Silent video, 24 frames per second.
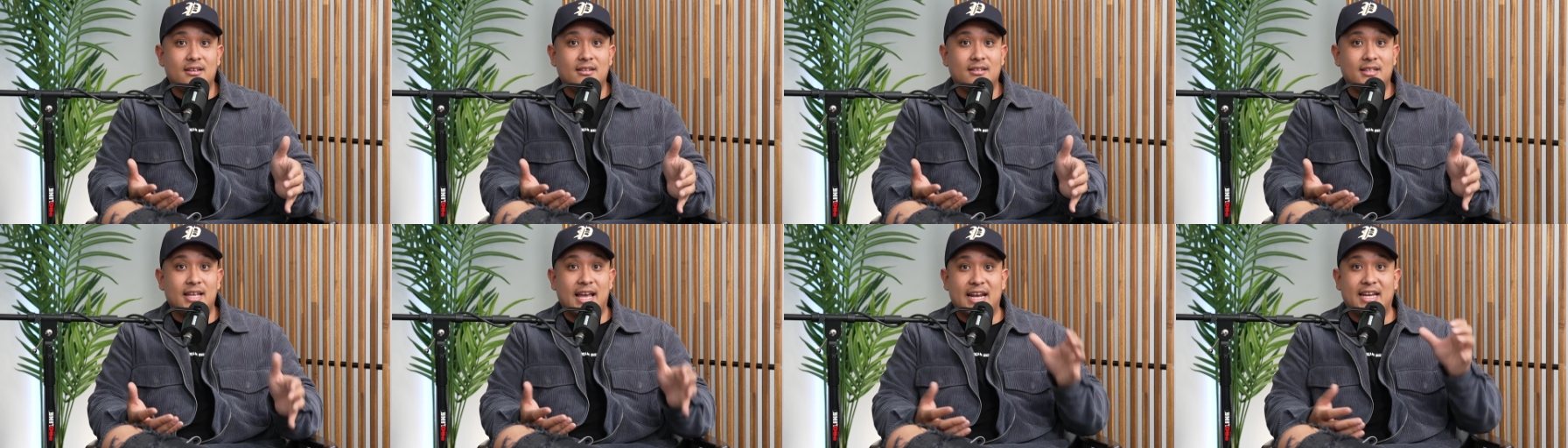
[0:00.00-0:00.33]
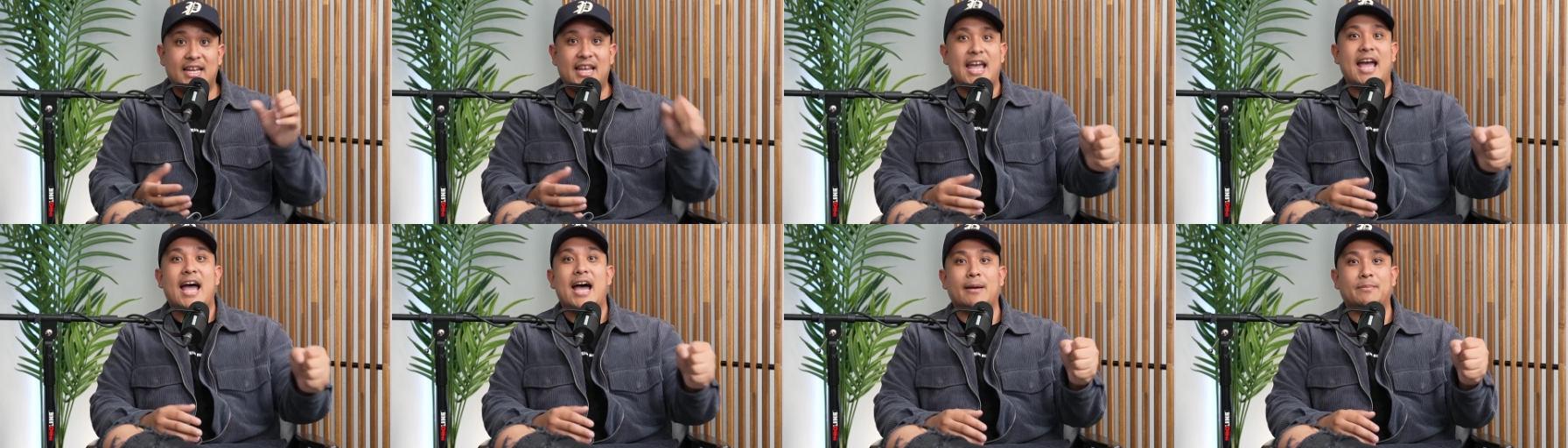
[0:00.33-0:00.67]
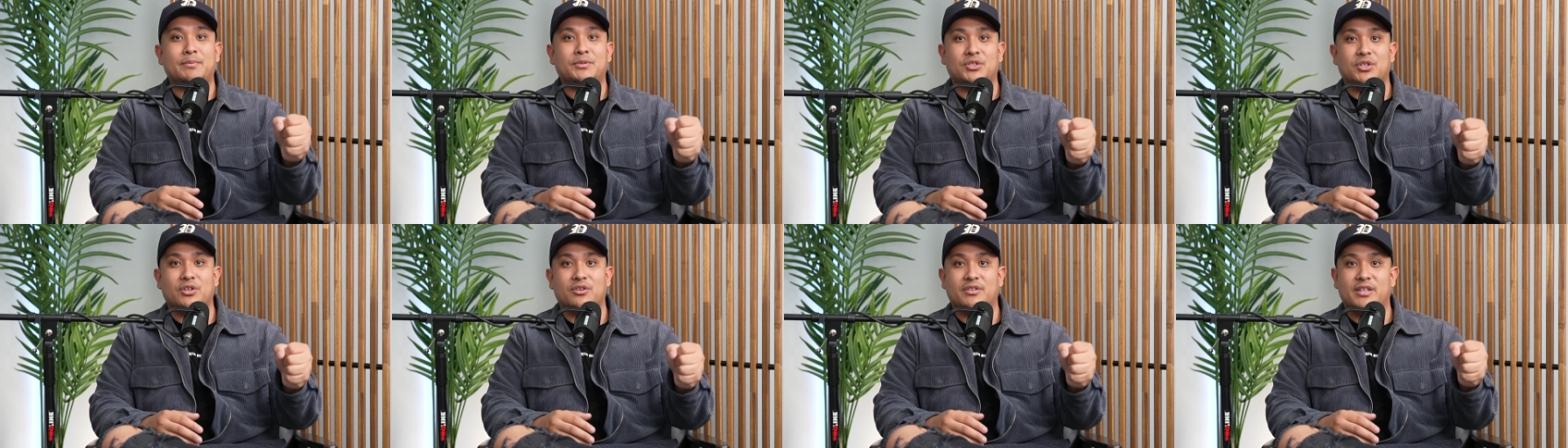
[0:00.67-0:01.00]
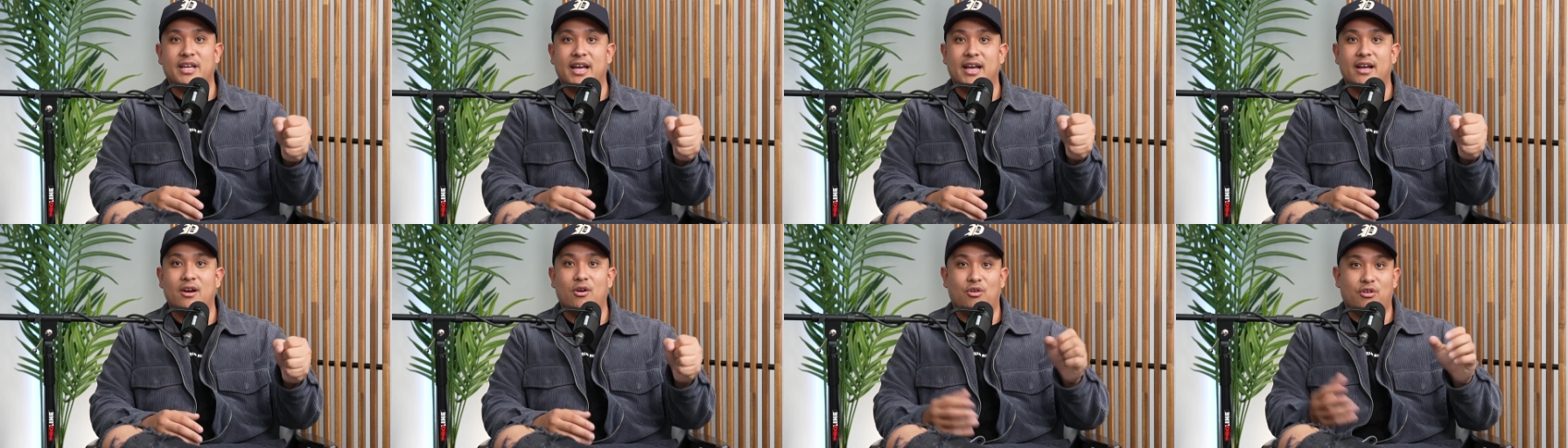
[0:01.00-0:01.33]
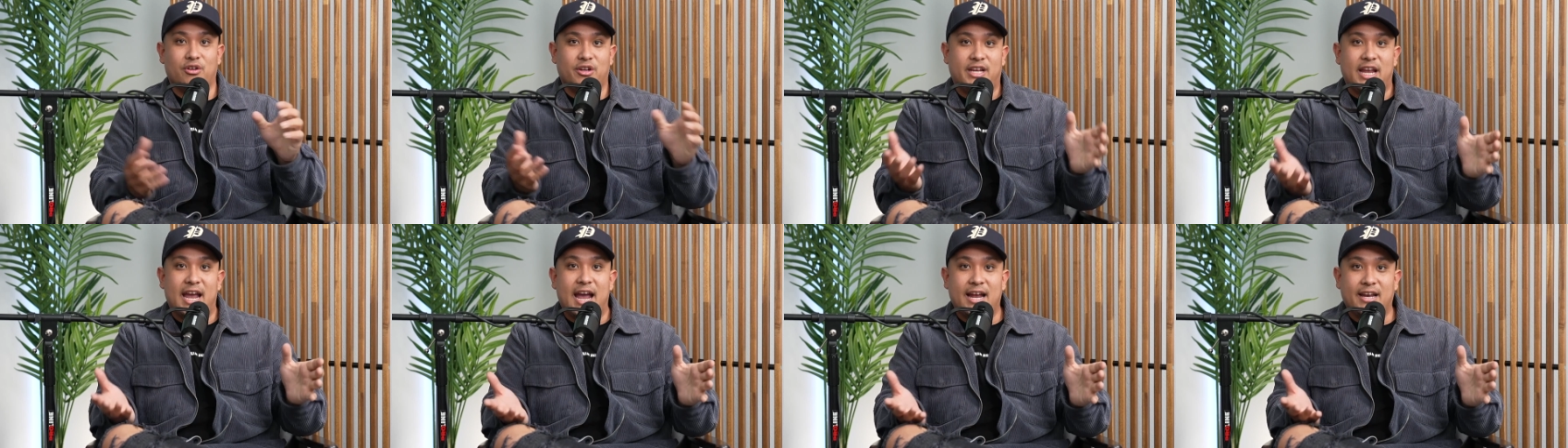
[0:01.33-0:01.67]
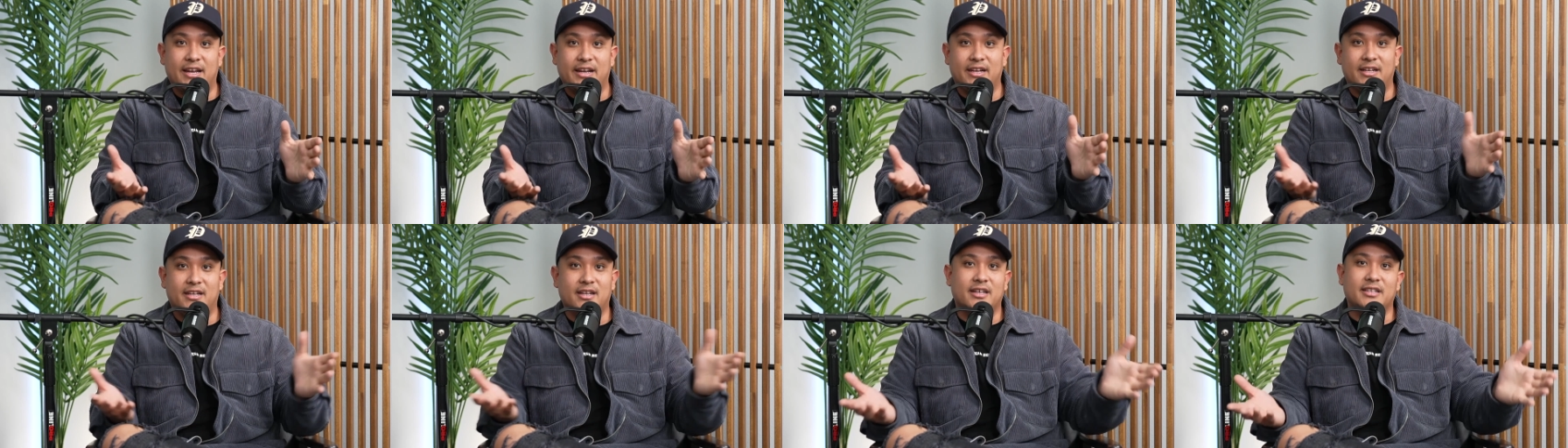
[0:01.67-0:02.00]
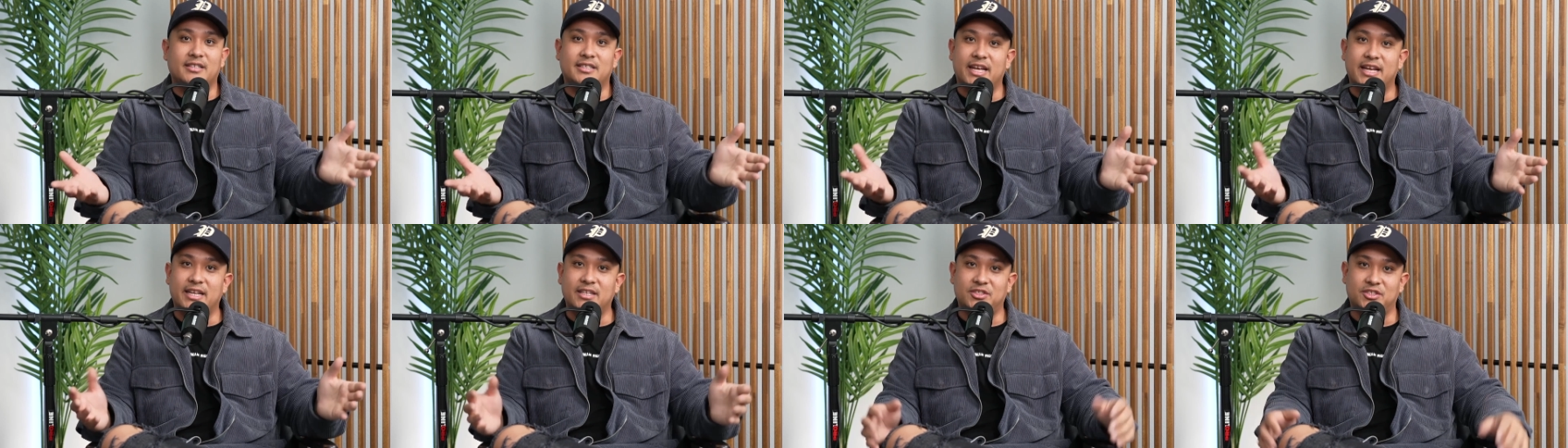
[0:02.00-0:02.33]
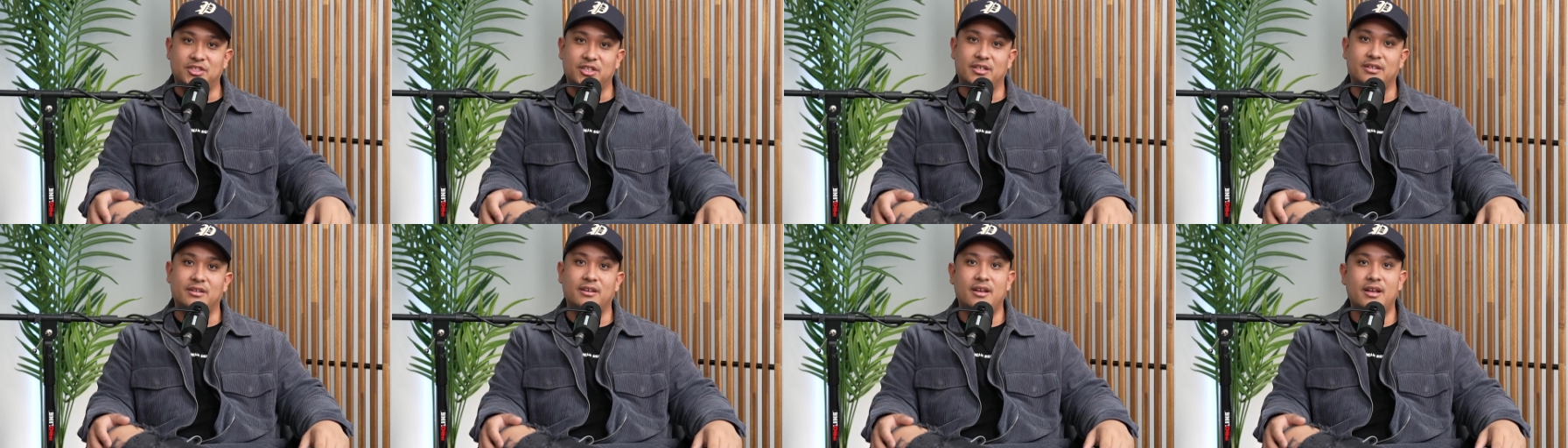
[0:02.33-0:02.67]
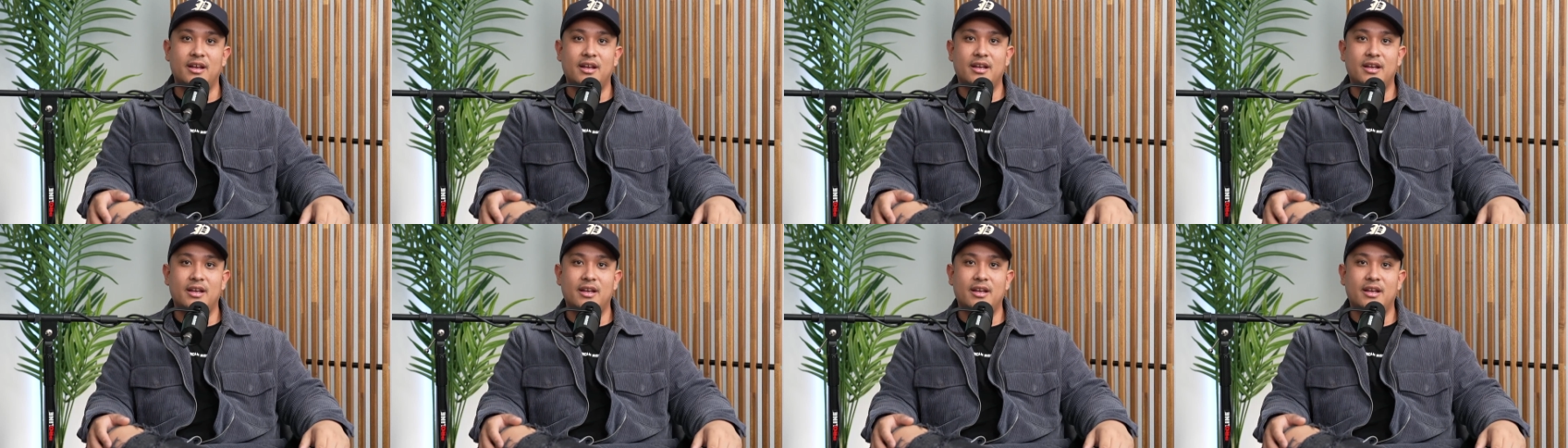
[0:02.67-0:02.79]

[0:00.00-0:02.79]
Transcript: that captured that organic attention.